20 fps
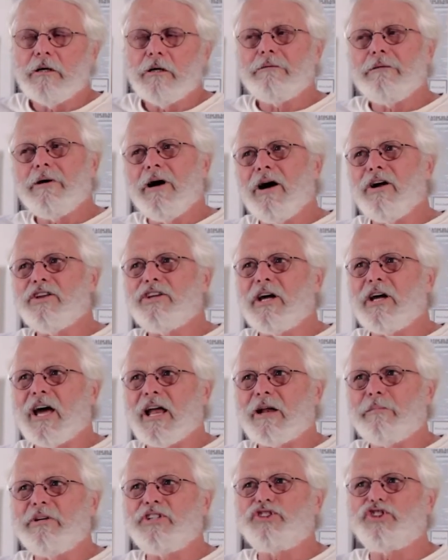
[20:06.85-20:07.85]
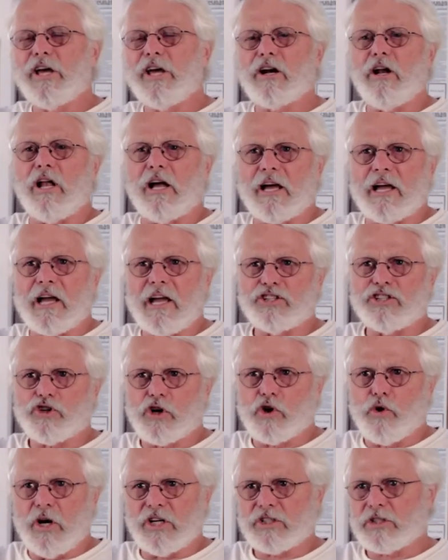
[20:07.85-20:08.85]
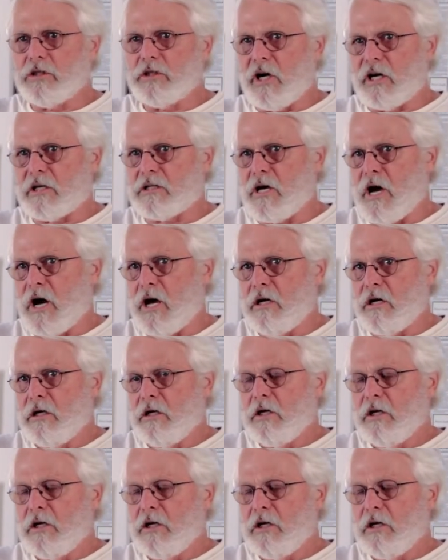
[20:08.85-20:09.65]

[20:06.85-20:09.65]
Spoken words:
Well, you got to be gentle how you answer a question like that.